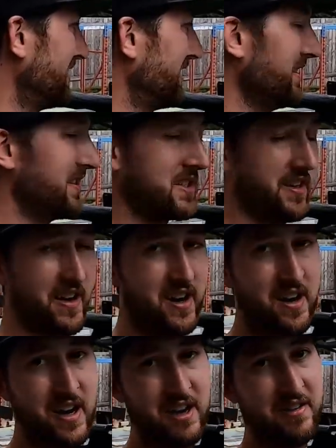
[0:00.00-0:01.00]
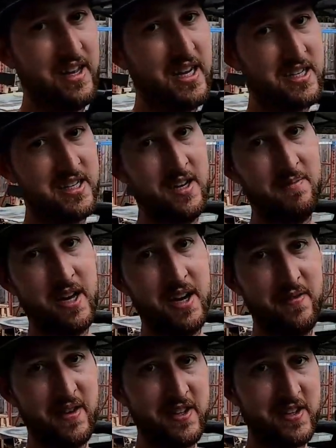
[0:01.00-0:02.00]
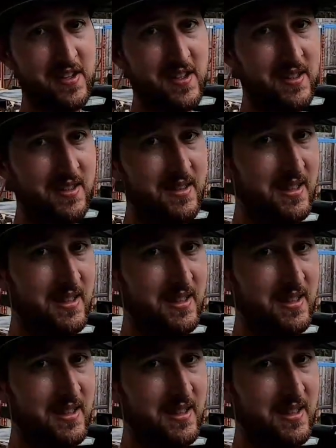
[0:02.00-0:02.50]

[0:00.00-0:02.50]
too, so they're out. That's not beneficial.